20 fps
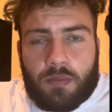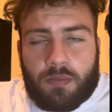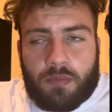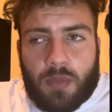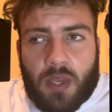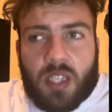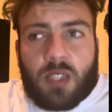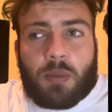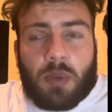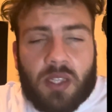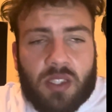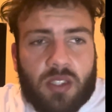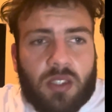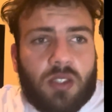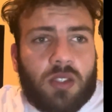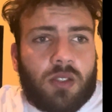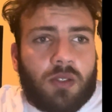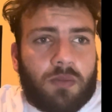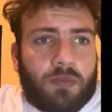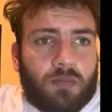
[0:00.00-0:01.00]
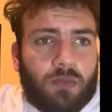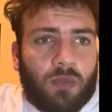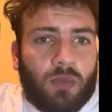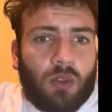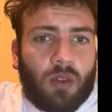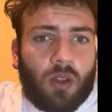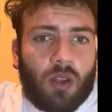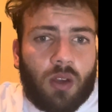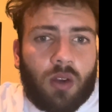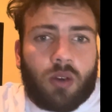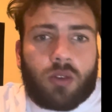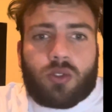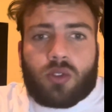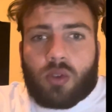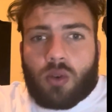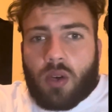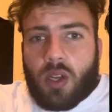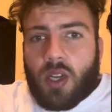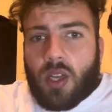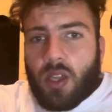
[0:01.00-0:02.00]
expenses.
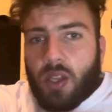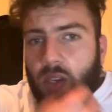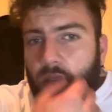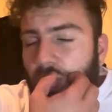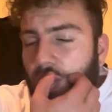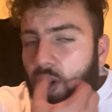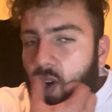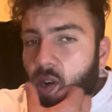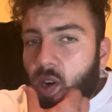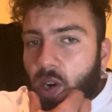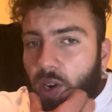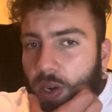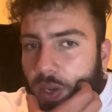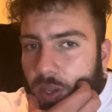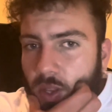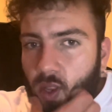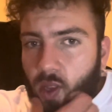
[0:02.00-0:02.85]
Also, another hard